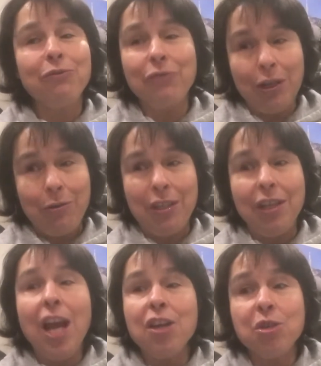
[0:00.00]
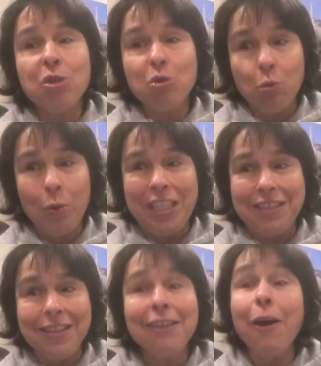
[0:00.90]
very
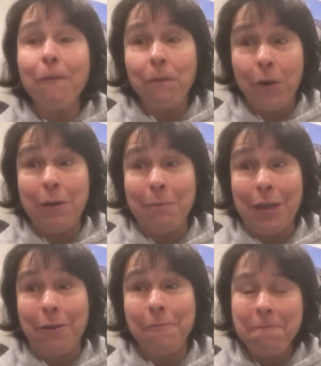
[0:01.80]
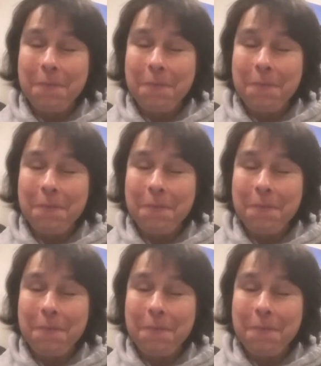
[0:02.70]
sweet friend mail.